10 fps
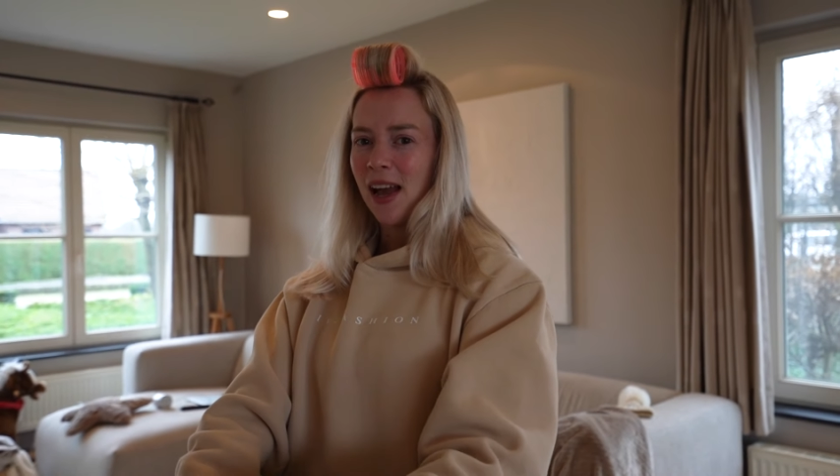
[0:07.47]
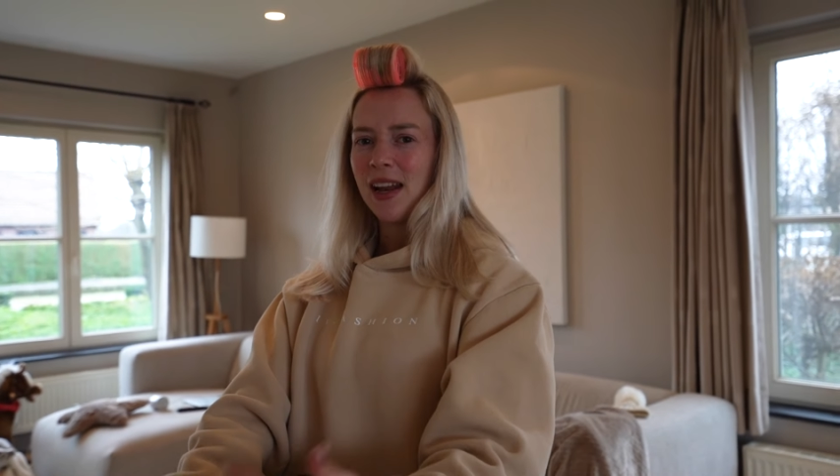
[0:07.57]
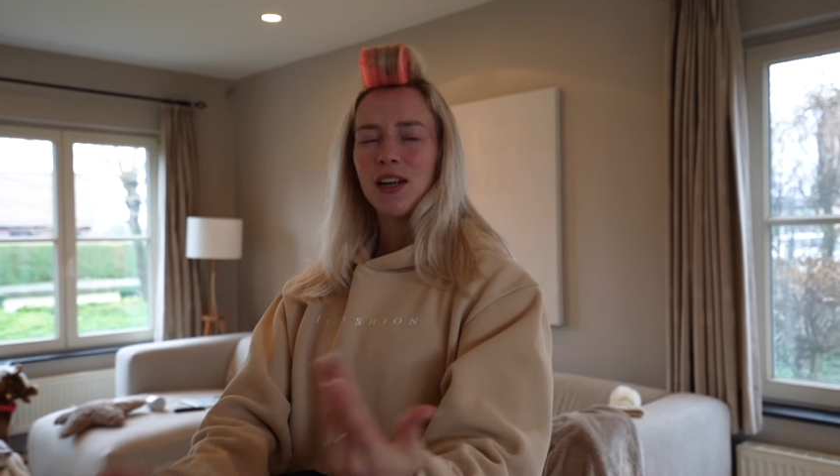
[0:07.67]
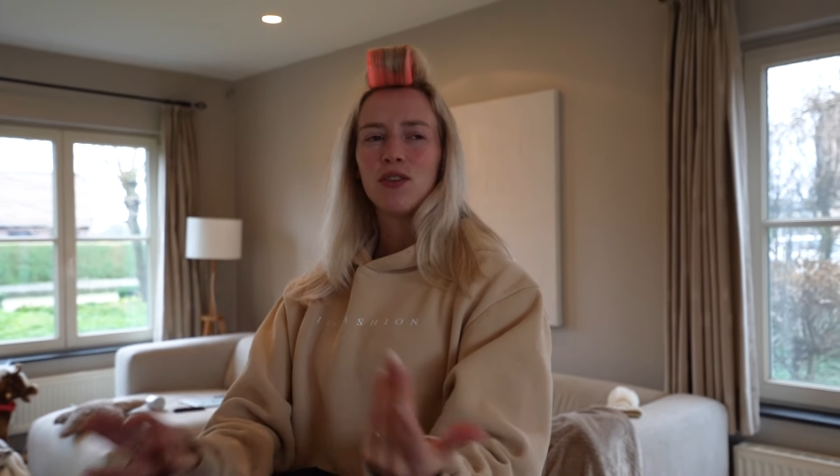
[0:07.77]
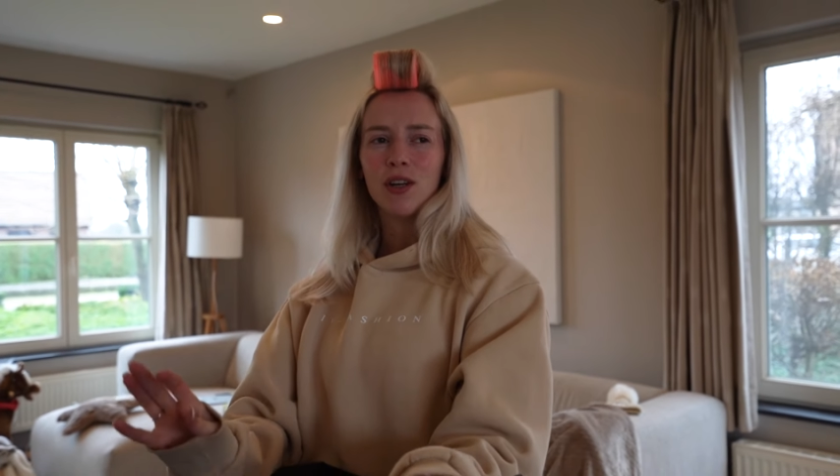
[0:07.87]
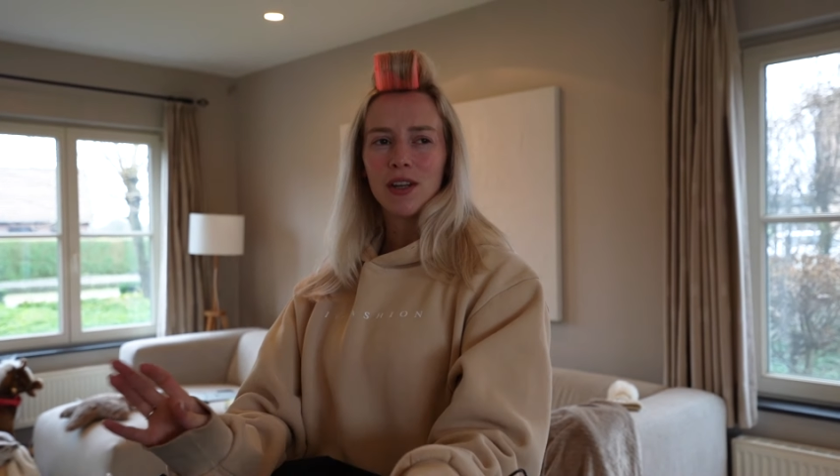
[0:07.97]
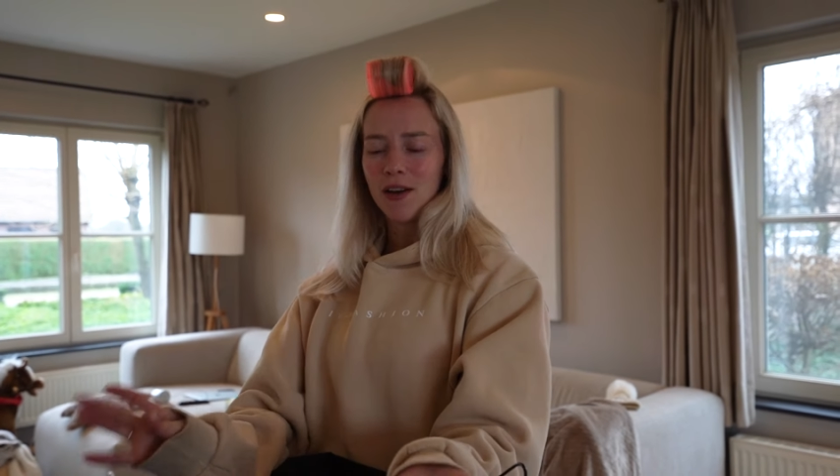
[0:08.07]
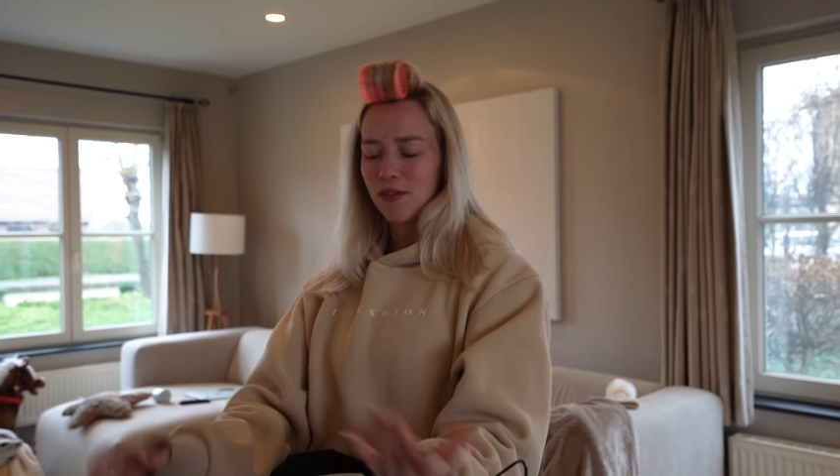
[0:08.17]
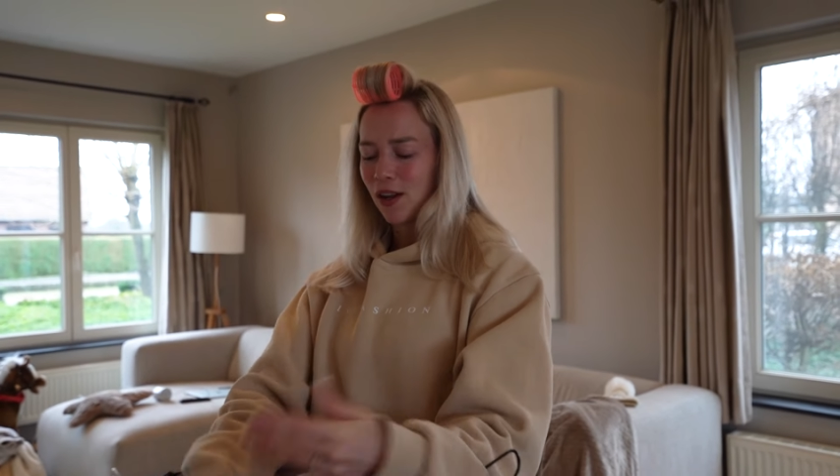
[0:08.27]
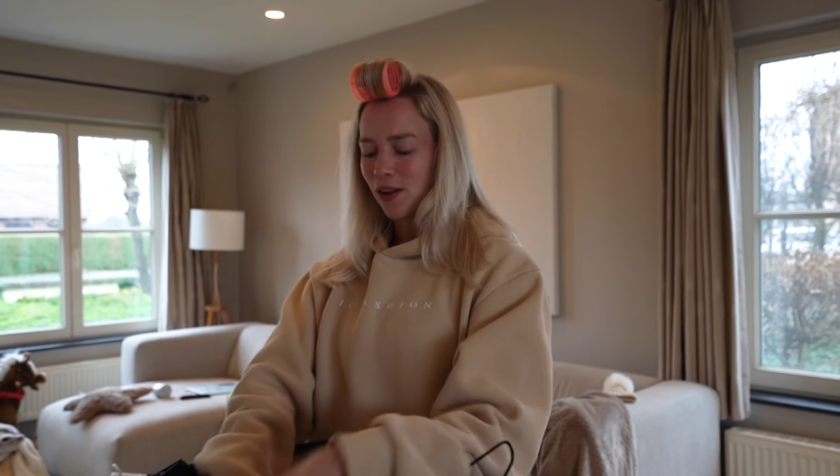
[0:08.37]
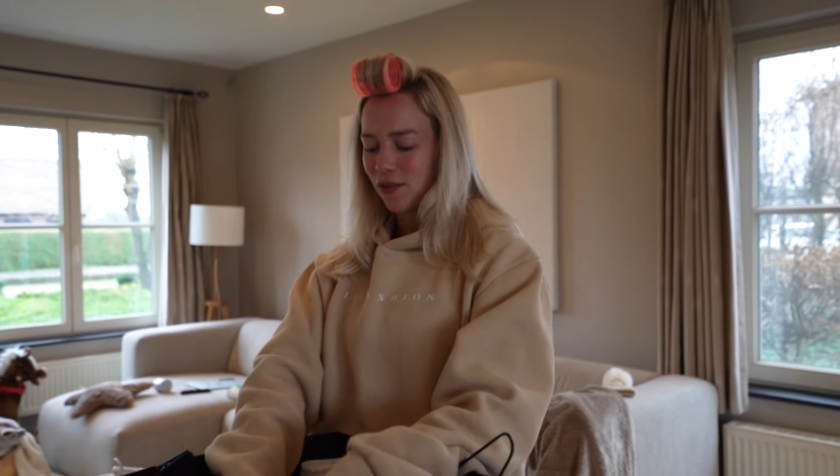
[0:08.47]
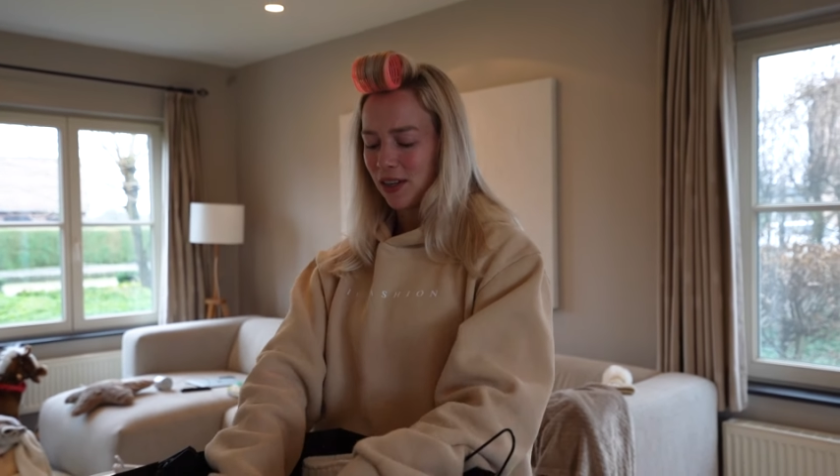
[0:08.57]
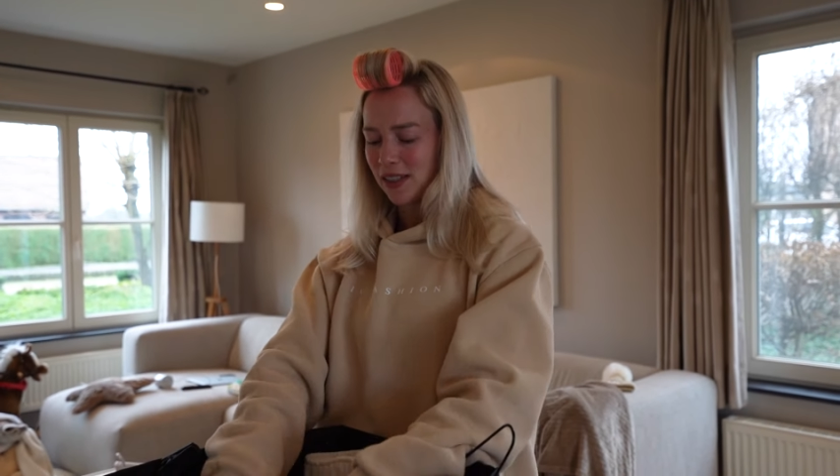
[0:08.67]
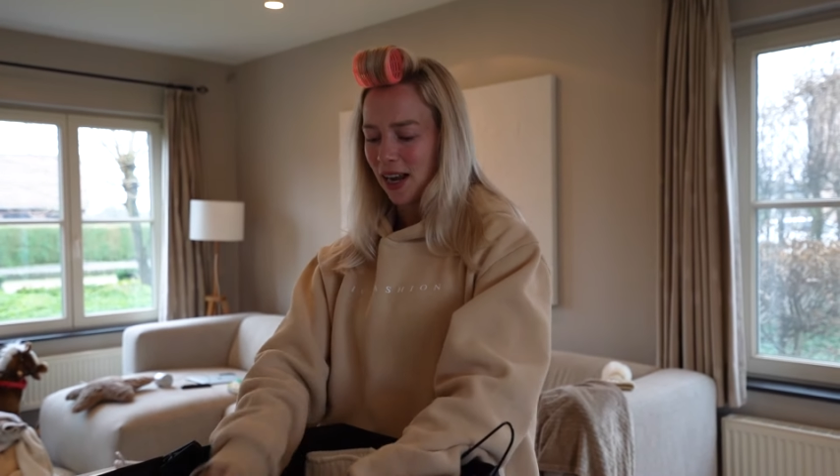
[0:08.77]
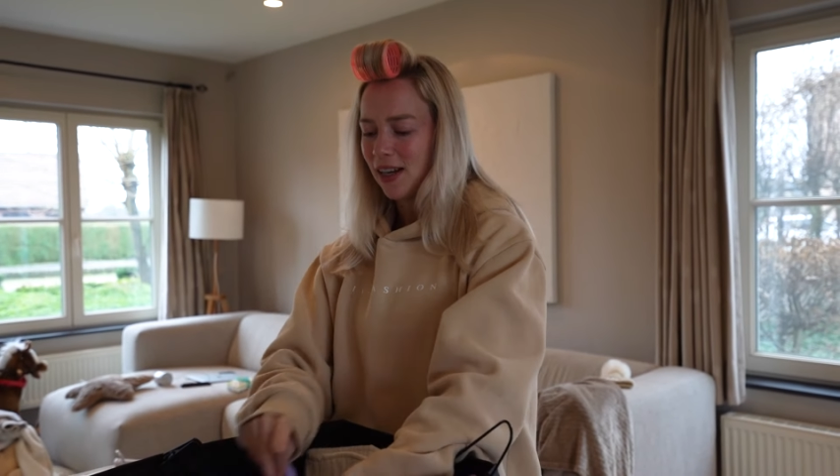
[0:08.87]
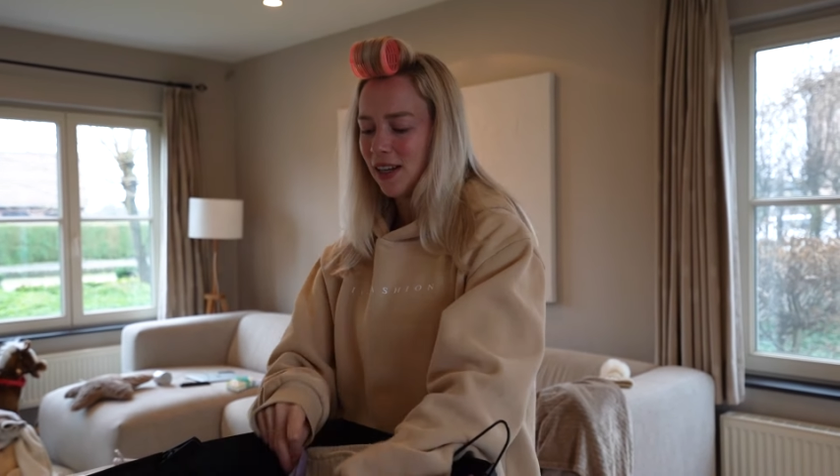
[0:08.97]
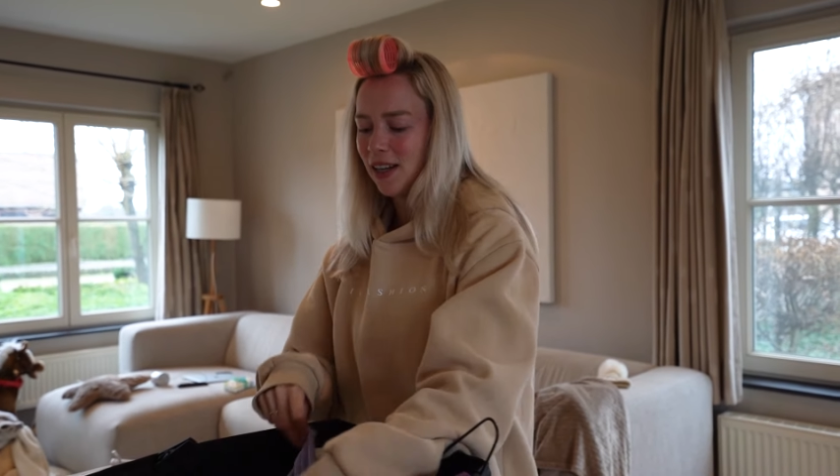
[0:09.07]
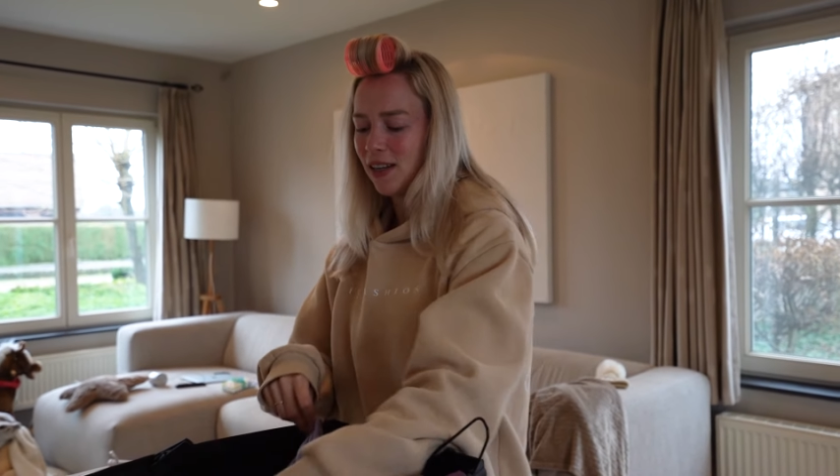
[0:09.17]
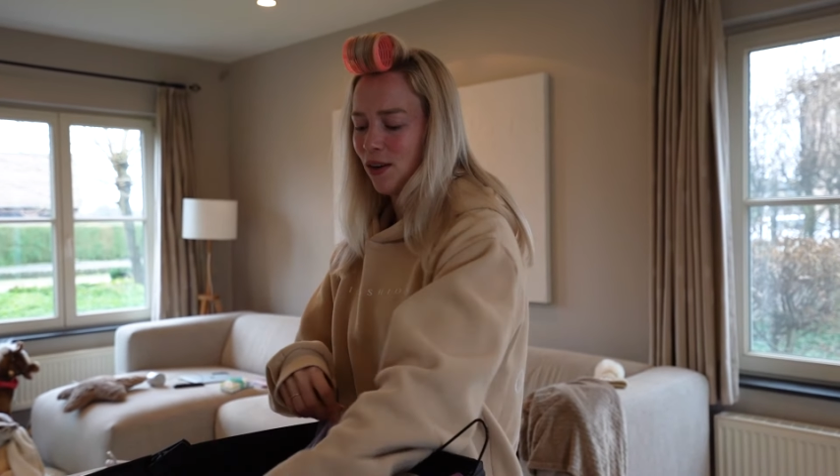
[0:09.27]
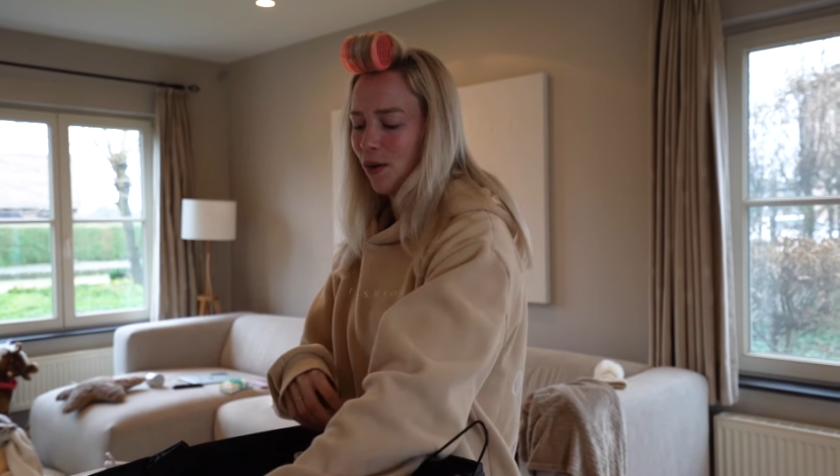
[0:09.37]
And I do not have a lot of anxiety,